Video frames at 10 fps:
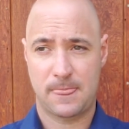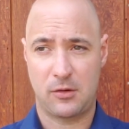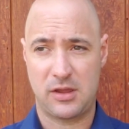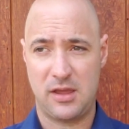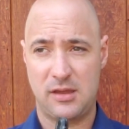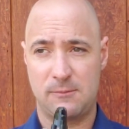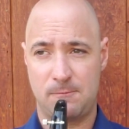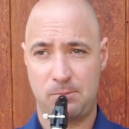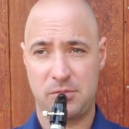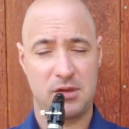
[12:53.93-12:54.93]
Okay,
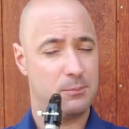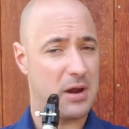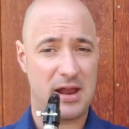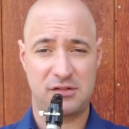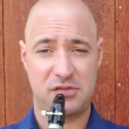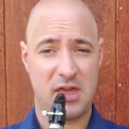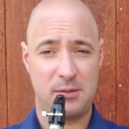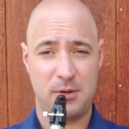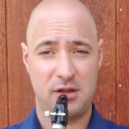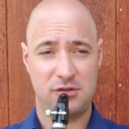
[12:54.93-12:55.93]
practice that a
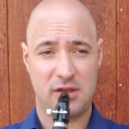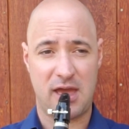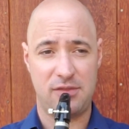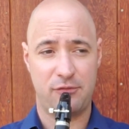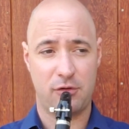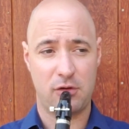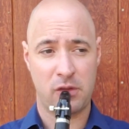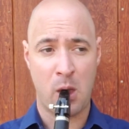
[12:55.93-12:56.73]
bunch, add the 4th.